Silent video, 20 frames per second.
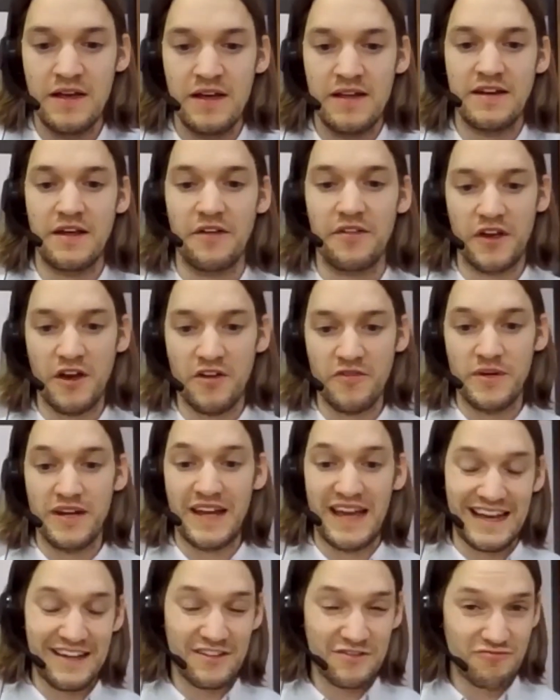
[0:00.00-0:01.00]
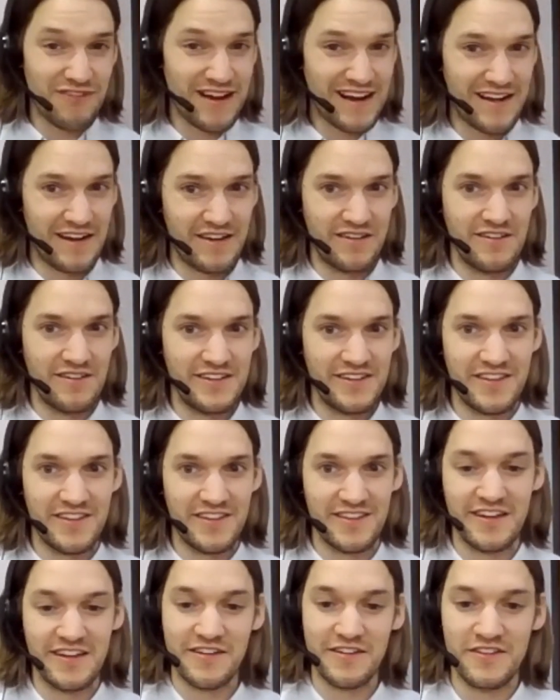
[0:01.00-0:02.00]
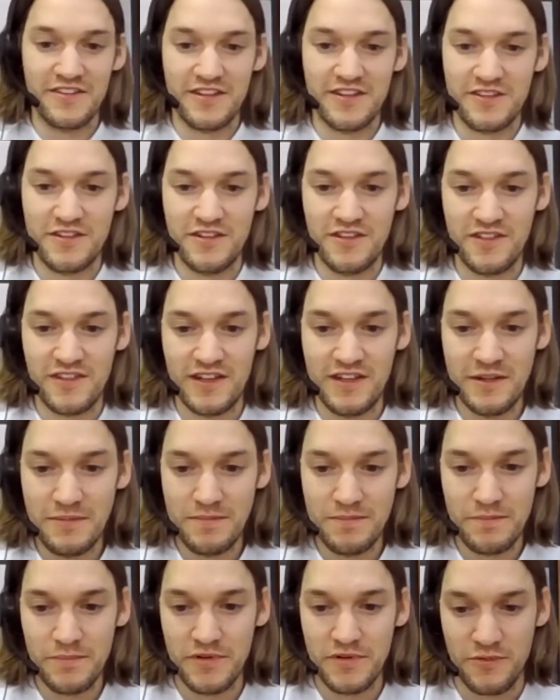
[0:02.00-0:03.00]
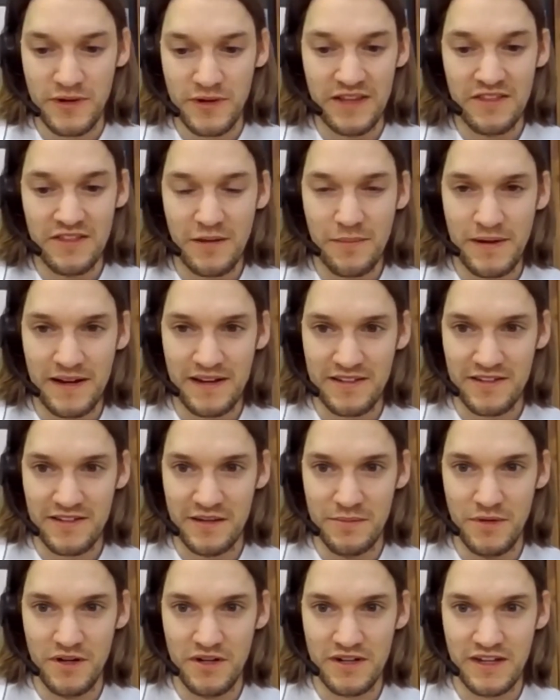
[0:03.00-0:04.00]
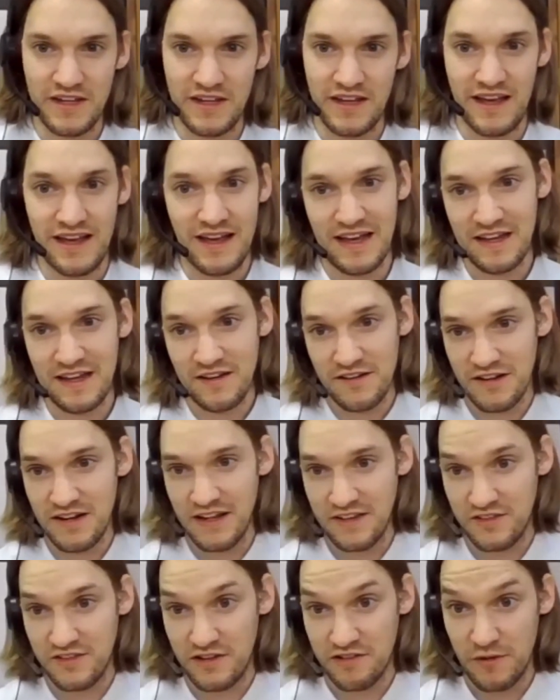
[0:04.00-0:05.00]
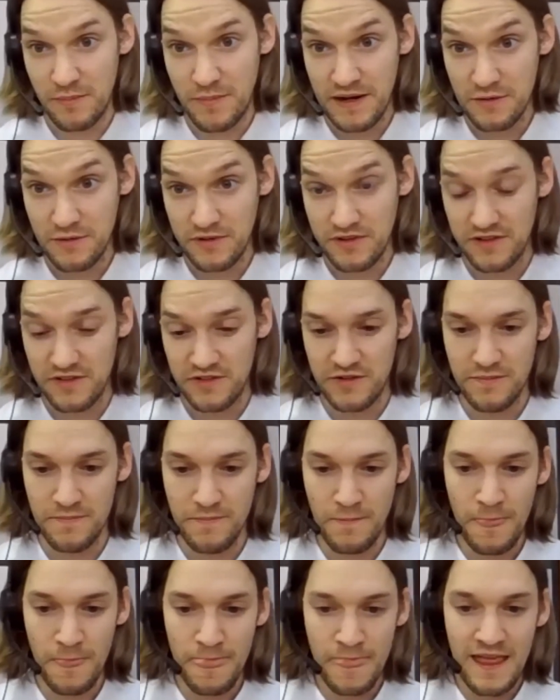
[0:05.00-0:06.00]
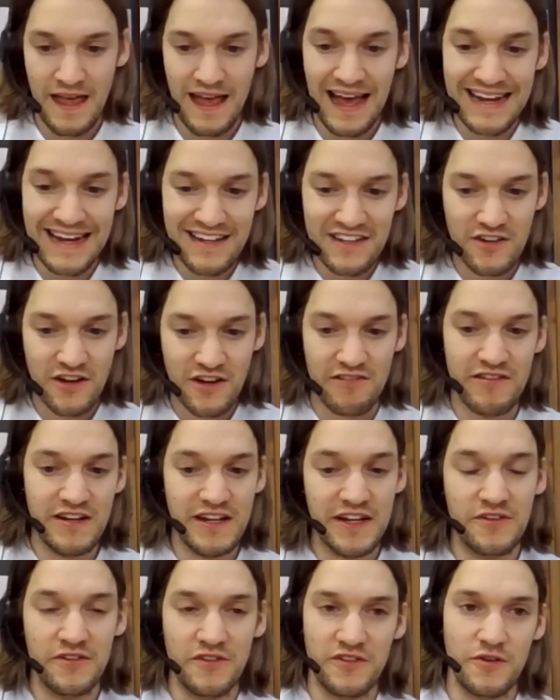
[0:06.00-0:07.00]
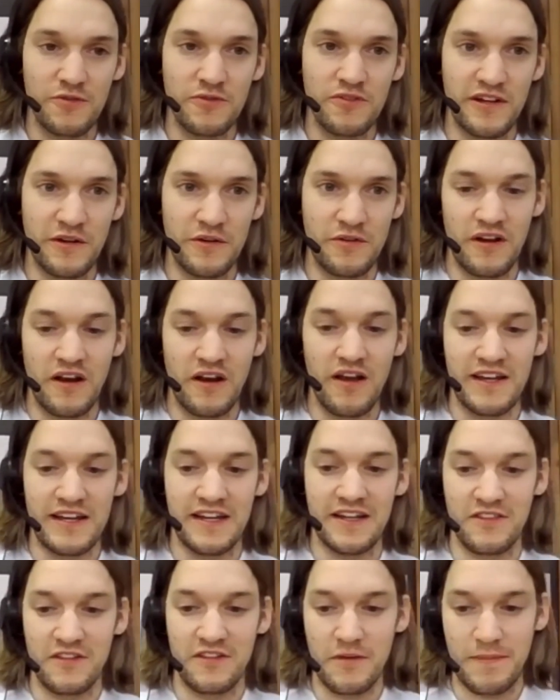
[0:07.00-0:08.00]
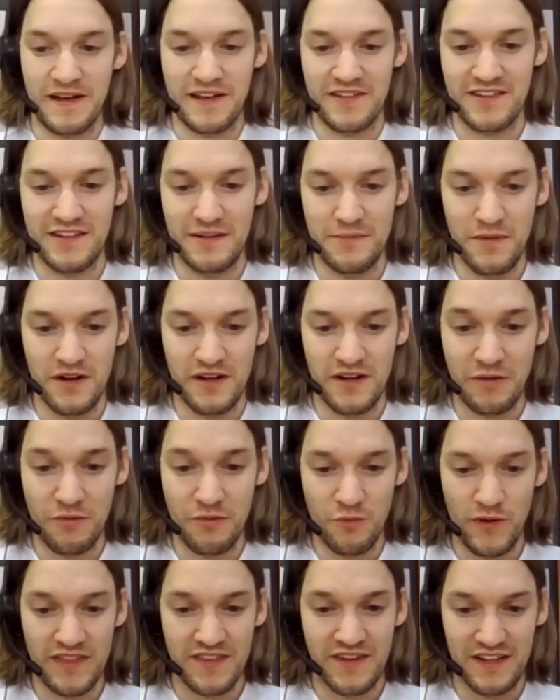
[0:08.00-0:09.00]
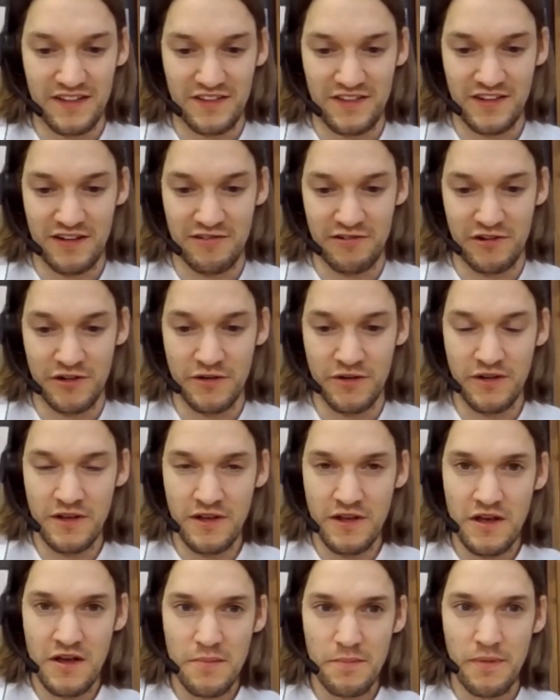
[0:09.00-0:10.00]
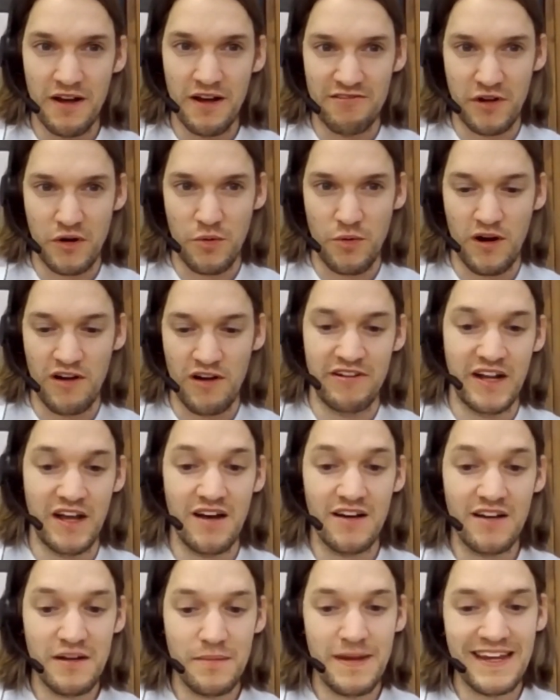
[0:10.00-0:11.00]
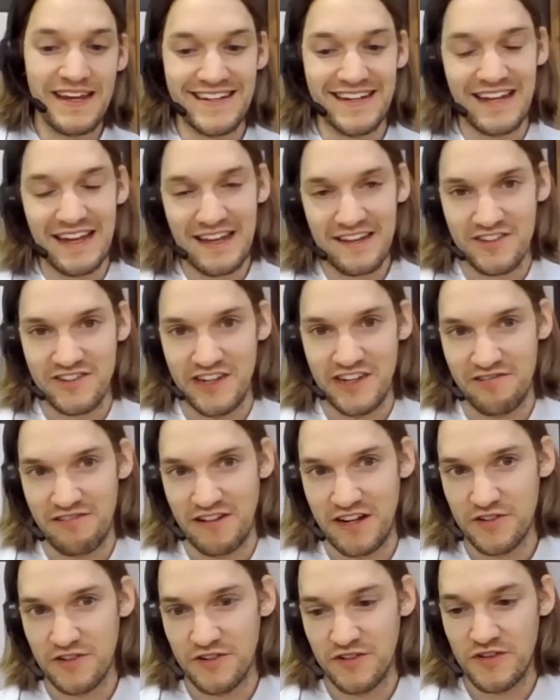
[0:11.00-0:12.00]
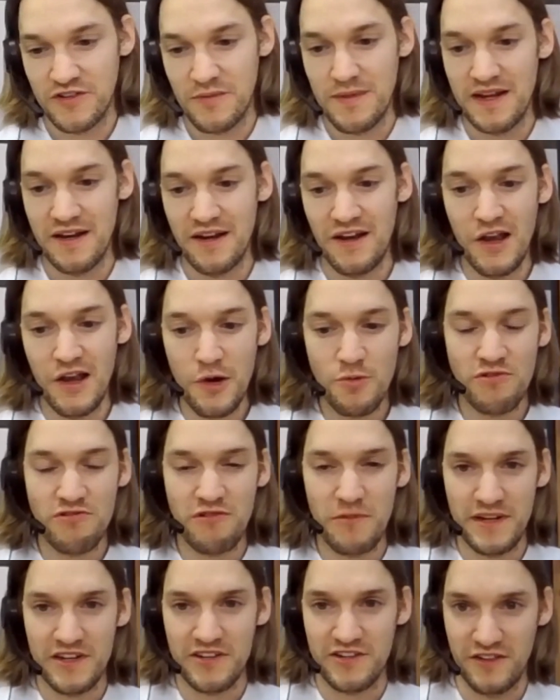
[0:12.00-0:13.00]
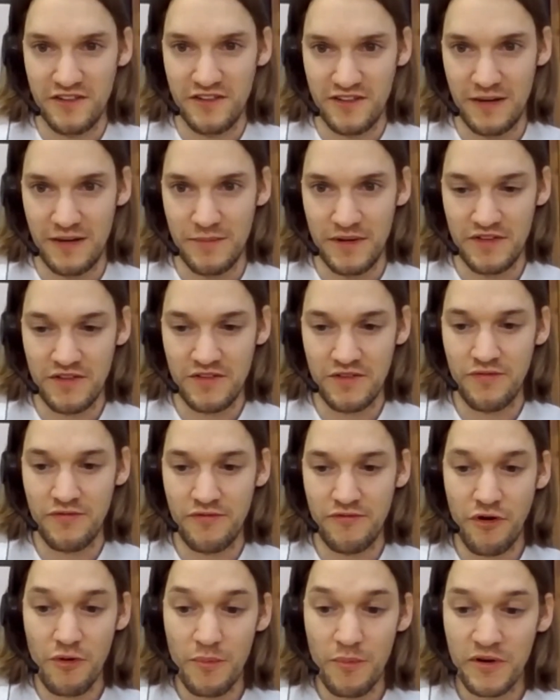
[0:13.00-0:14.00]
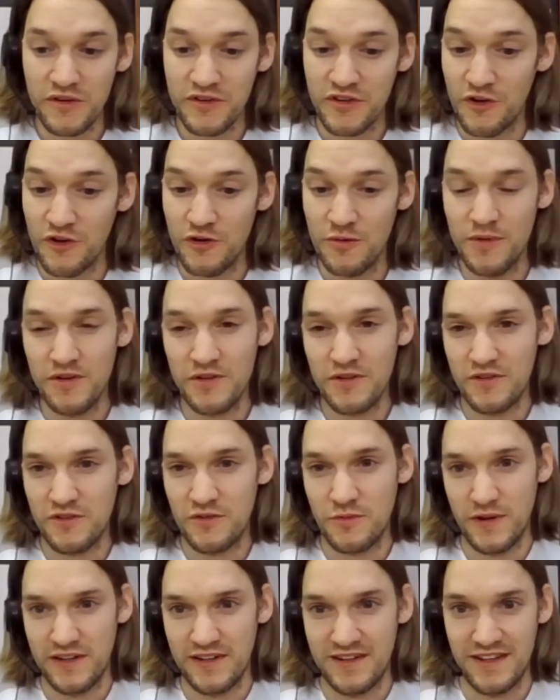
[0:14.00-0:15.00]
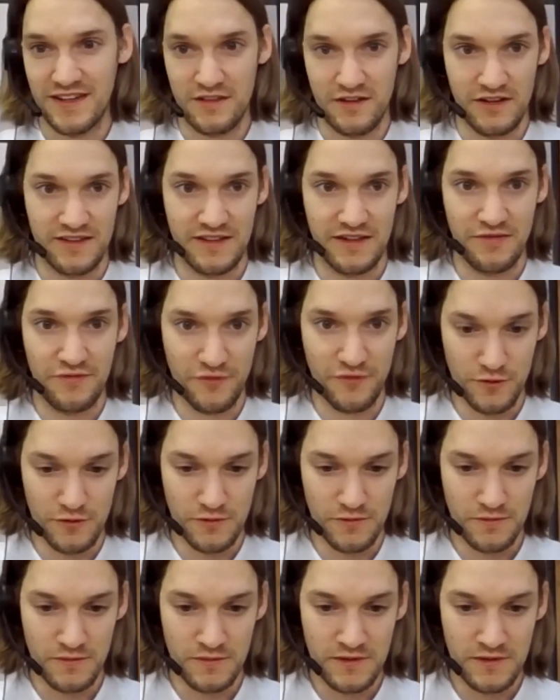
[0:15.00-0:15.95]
Now, the government has recognised this inconsistency between the capacity market and a net zero power system, and is currently consulting on aligning the capacity market with net zero by requiring unabated gas generation to meet lower emissions limits from October 2034.